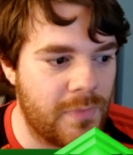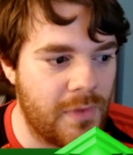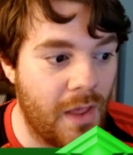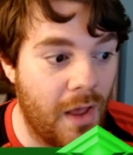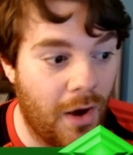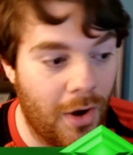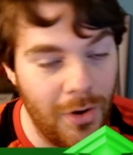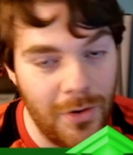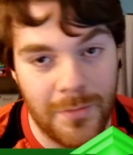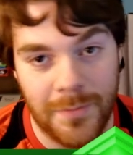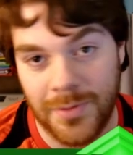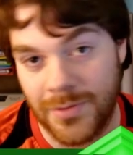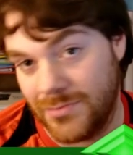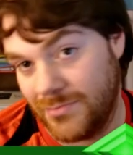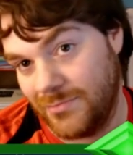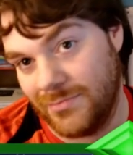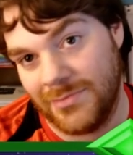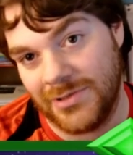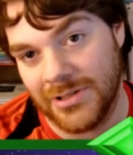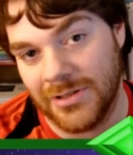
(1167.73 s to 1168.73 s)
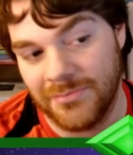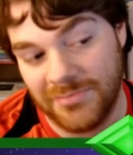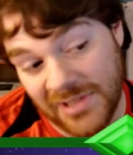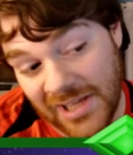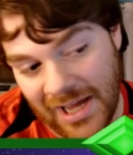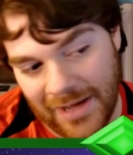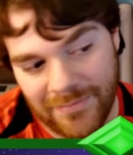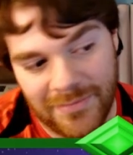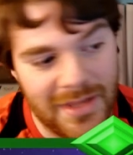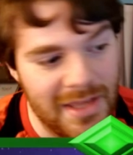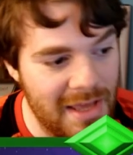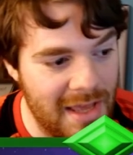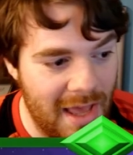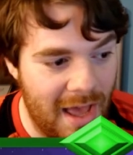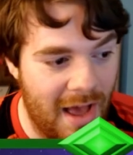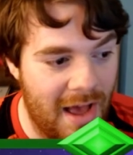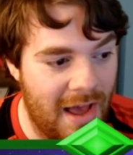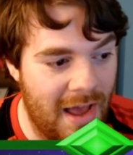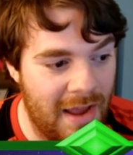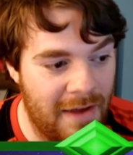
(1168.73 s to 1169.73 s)
Hope. So yeah,
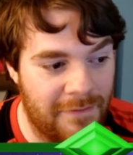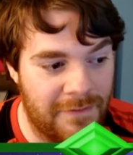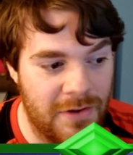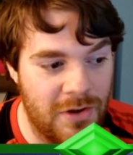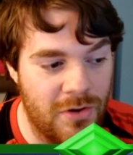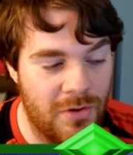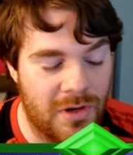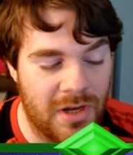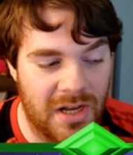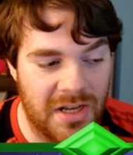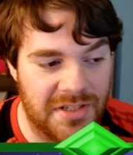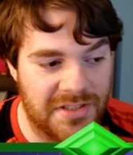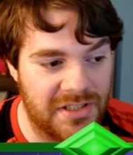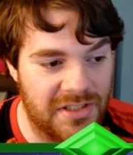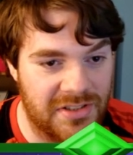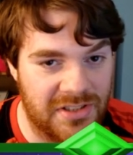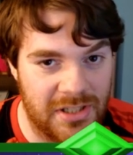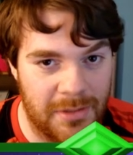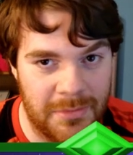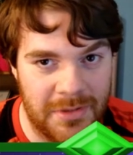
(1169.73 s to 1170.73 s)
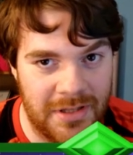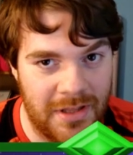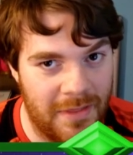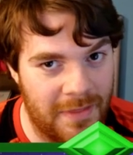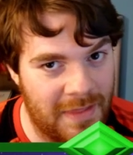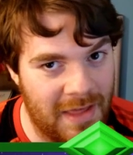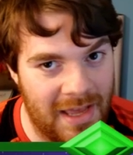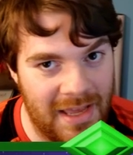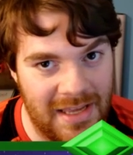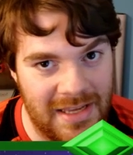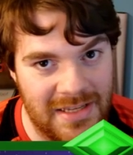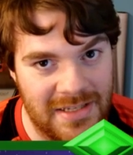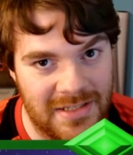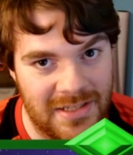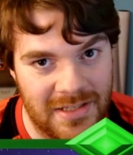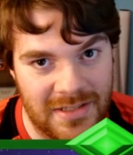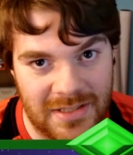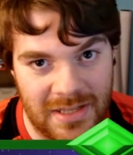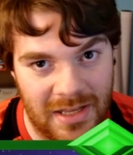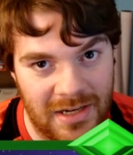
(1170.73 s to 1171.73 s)
if you cast a summon that is
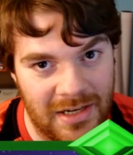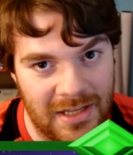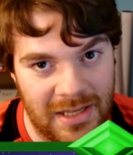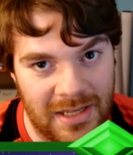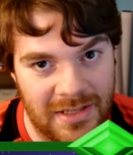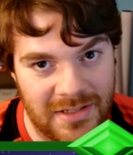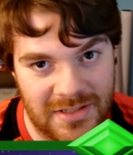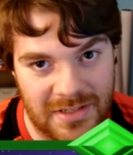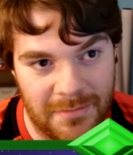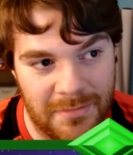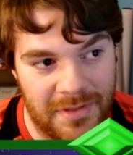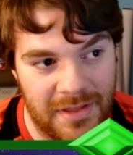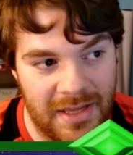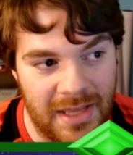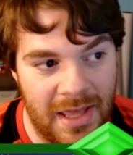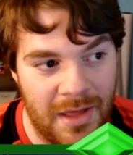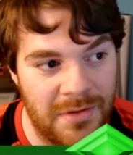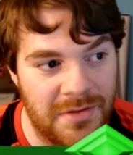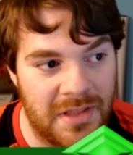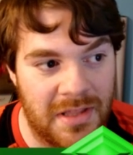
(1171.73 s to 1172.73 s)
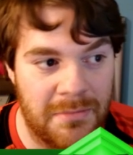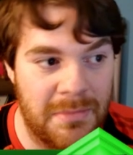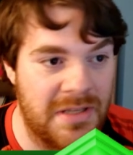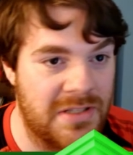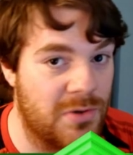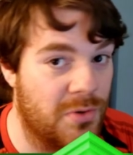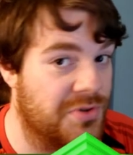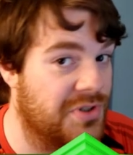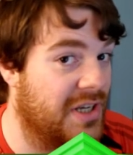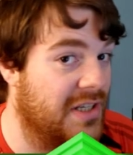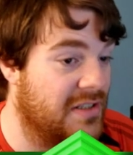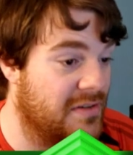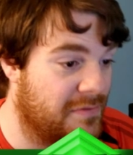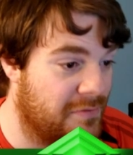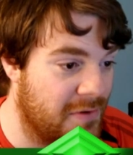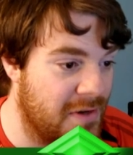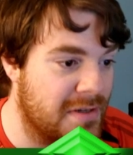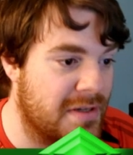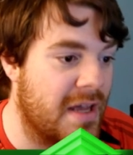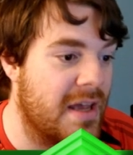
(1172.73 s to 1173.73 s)
dulling something out, that means you also get to
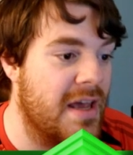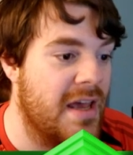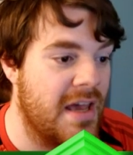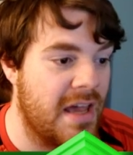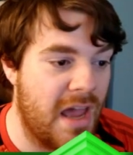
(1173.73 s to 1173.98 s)
freeze it.